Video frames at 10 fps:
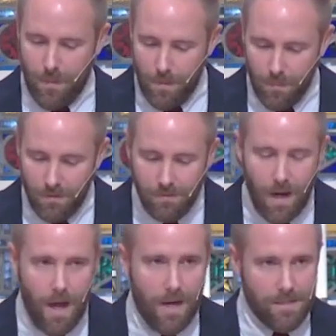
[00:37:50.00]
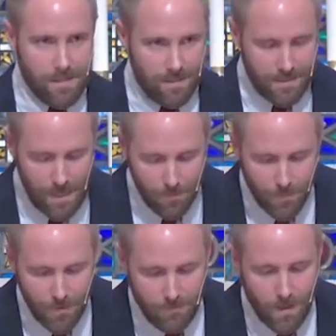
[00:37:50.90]
the people of God, as the
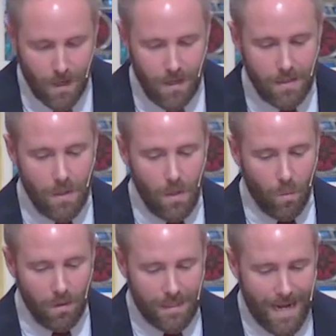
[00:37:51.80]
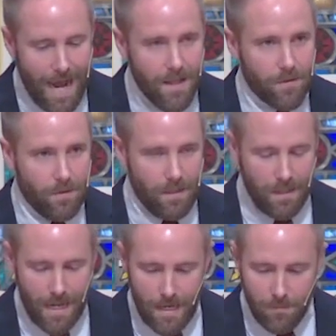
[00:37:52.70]
temple of God, will gather
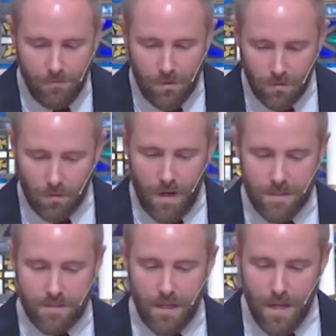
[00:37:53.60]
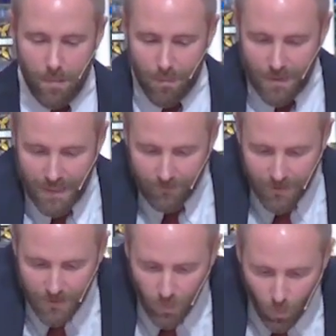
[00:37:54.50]
in the name of Christ,
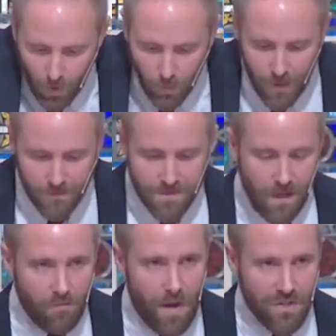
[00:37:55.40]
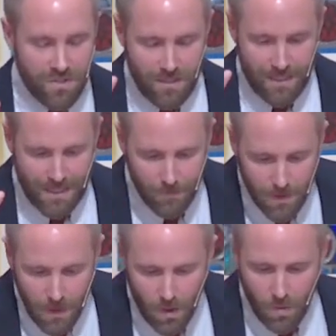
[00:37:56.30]
believing in the one way of salvation, in
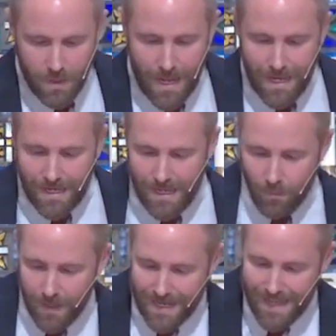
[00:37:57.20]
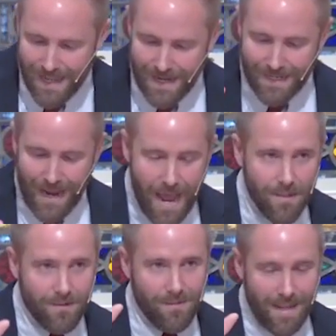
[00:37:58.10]
Him alone. And when they
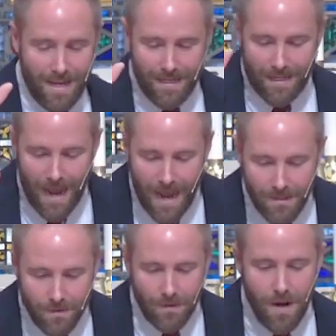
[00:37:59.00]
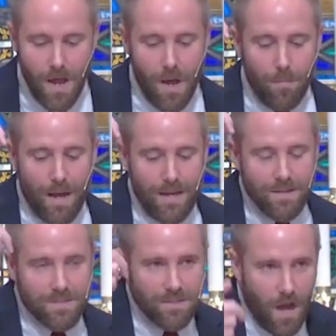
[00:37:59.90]
gather, they gather
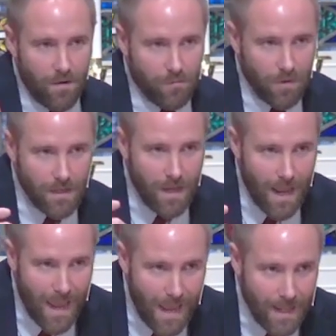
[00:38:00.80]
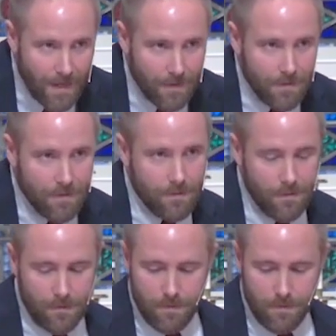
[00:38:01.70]
by His sovereign hand.